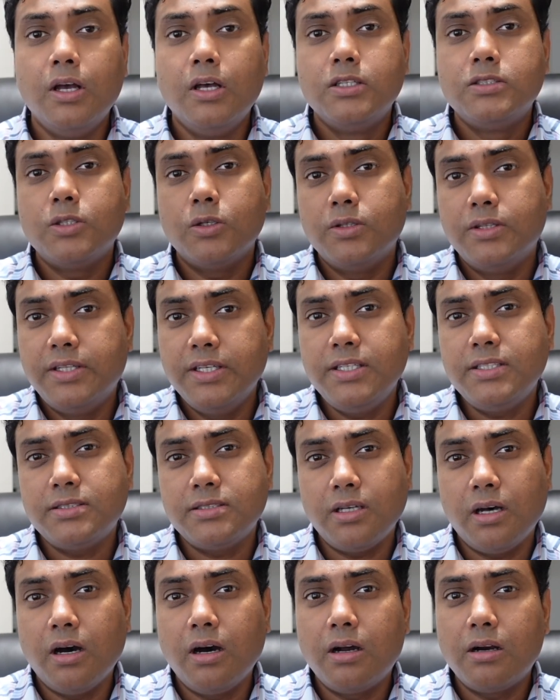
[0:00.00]
So these
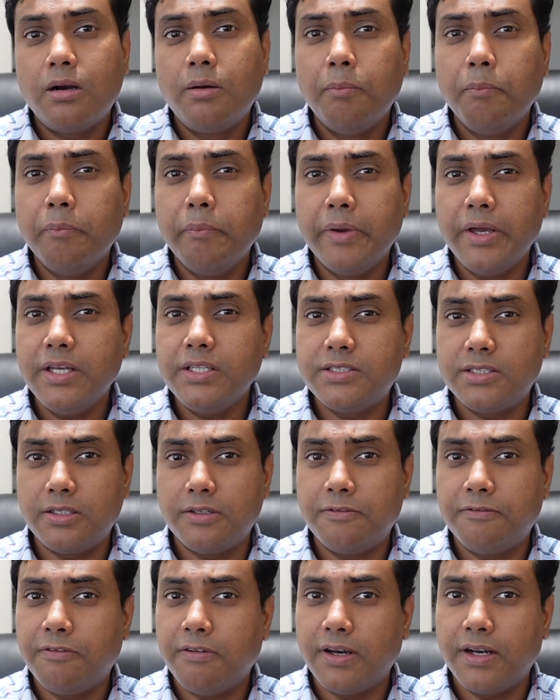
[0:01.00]
are major
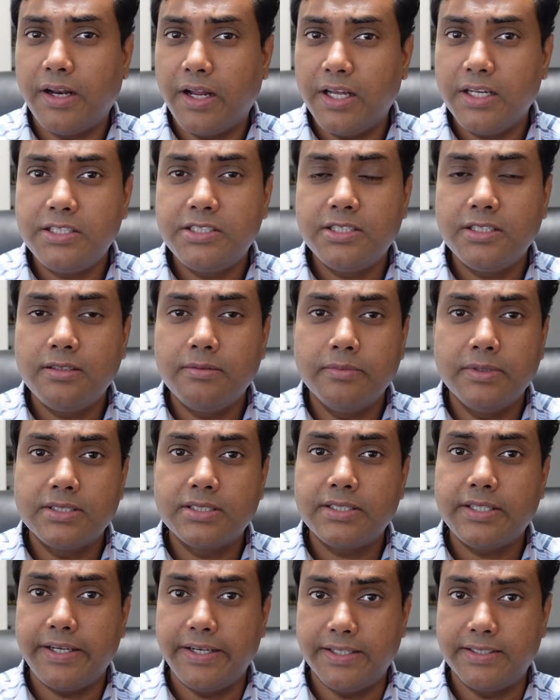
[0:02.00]
financial
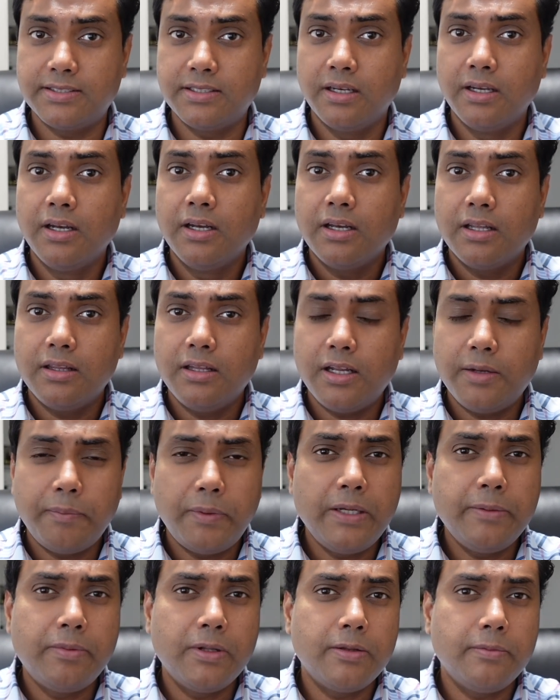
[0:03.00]
mistakes that
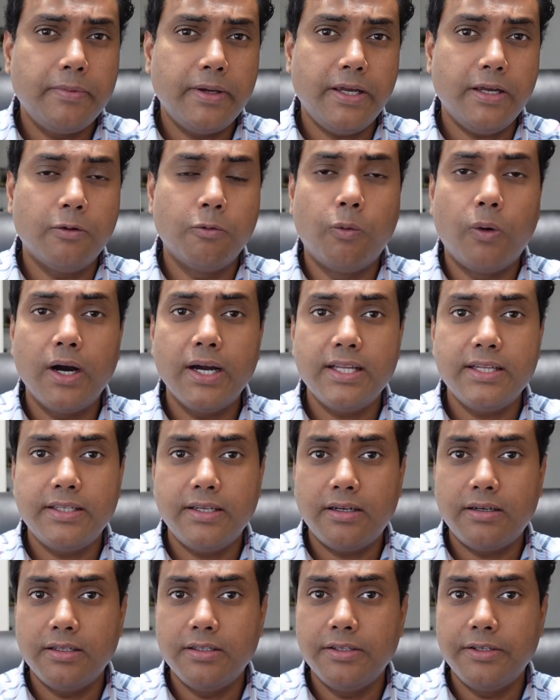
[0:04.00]
people make while they
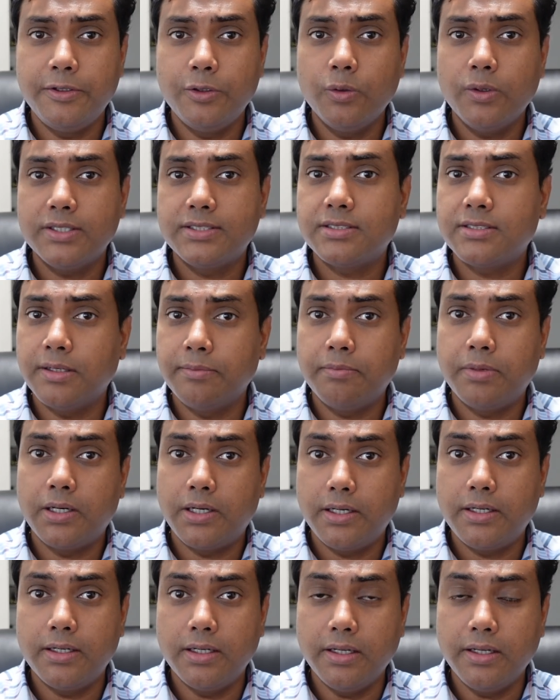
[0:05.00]
are in the US
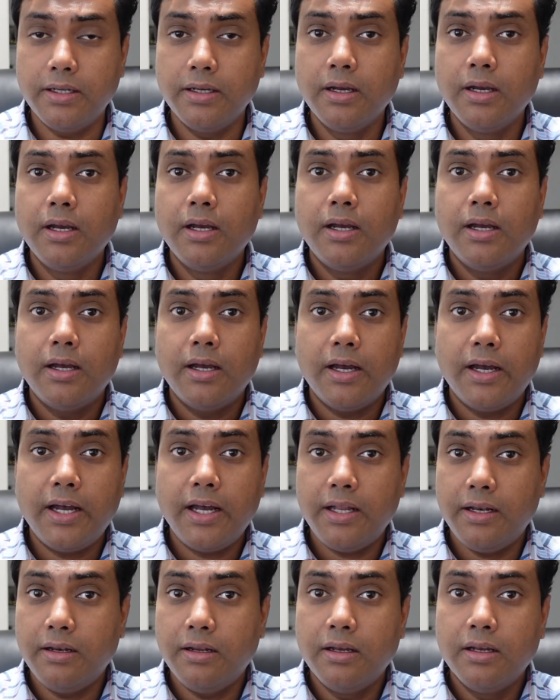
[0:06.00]
temporarily,
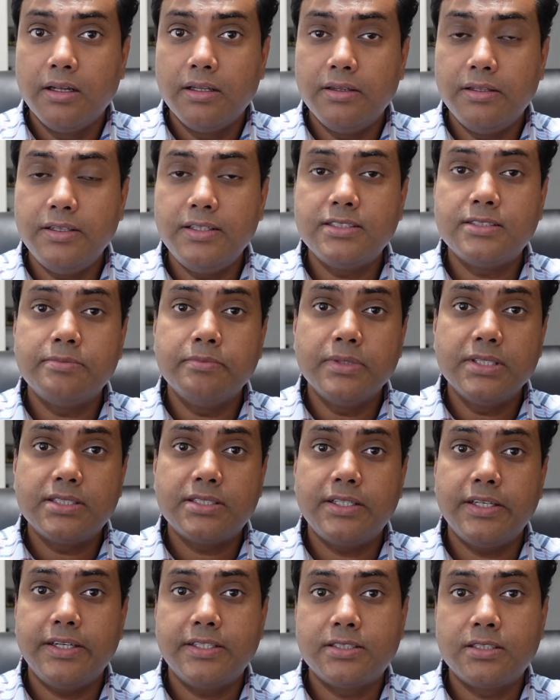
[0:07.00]
and these
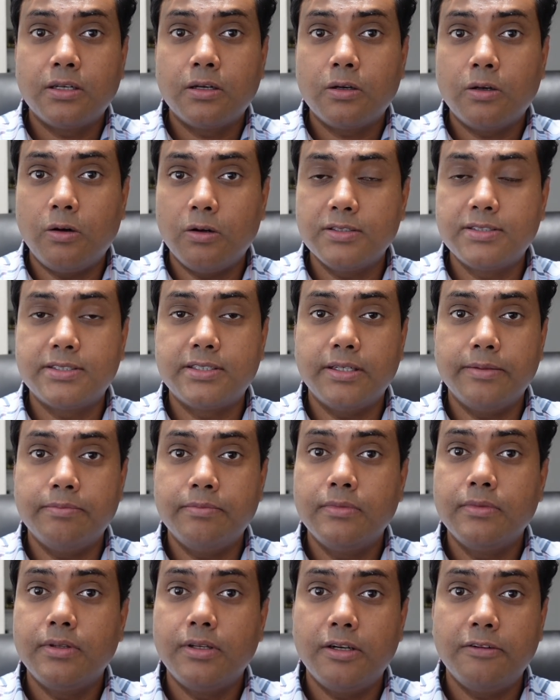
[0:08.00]
mistakes cost them
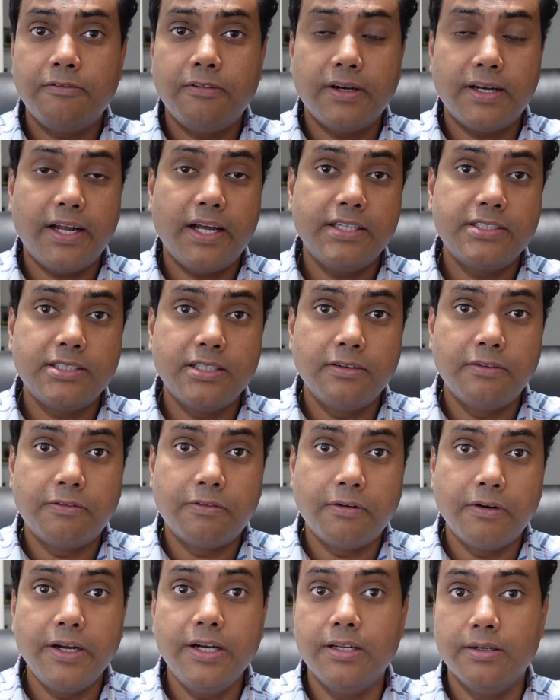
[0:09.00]
their financial
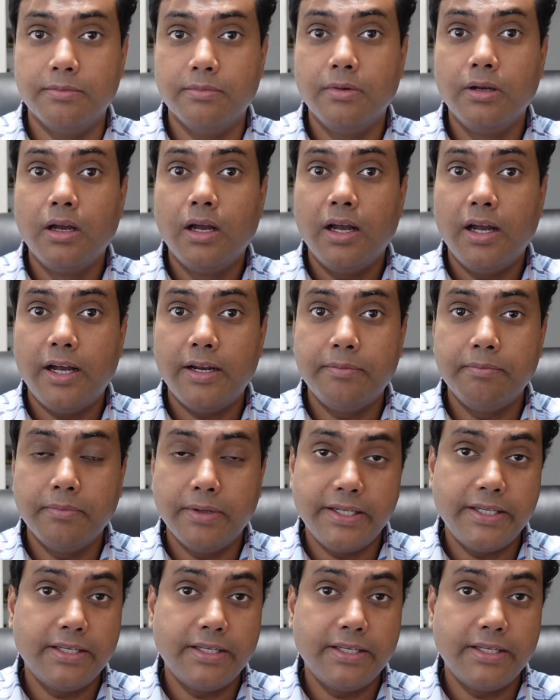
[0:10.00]
freedom at many